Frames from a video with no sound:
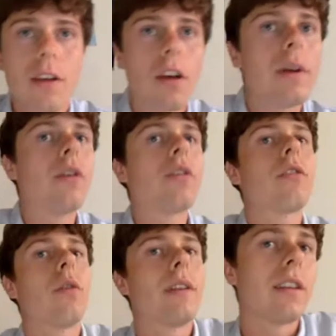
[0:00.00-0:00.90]
So in
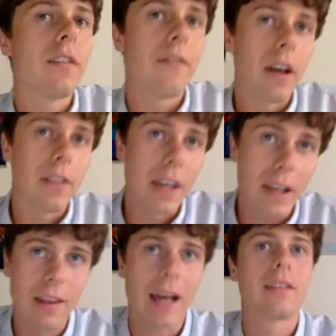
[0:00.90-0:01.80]
order to identify the
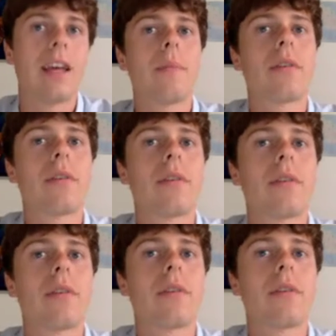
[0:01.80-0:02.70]
exact depths
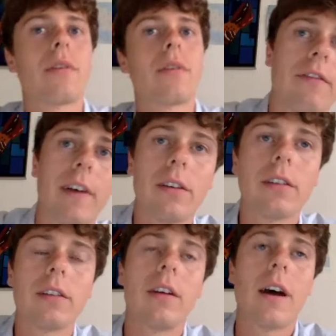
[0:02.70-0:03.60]
Microsetella are
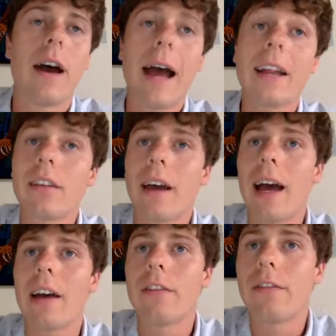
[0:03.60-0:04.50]
found, and
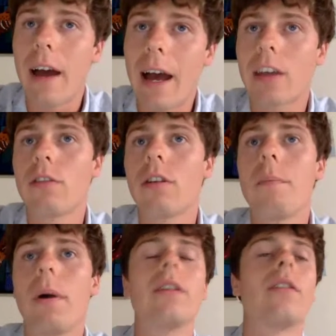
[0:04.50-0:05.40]
to have
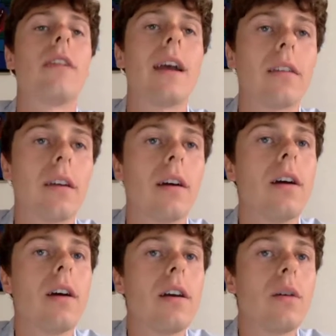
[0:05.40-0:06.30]
accurate abundance data,
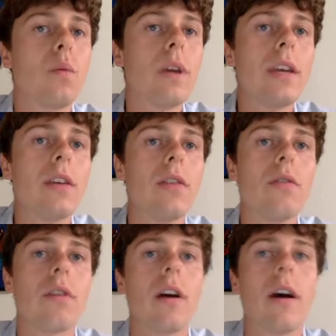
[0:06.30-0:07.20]
we
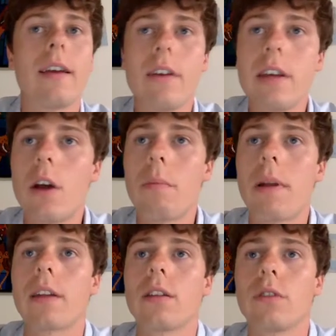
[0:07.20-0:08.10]
used a video
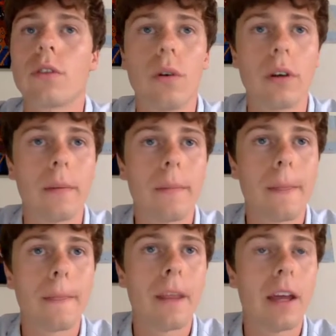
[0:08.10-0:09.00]
plankton recorder.
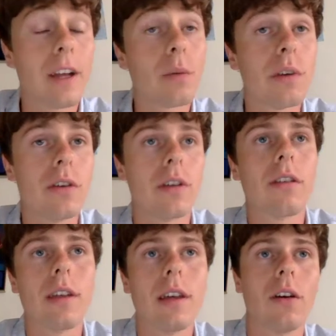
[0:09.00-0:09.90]
And that's what you can
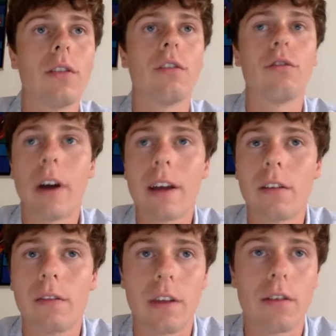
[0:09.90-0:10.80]
see on the
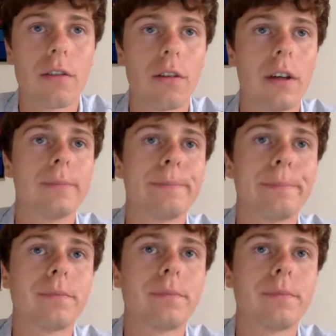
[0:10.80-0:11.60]
right of this screen.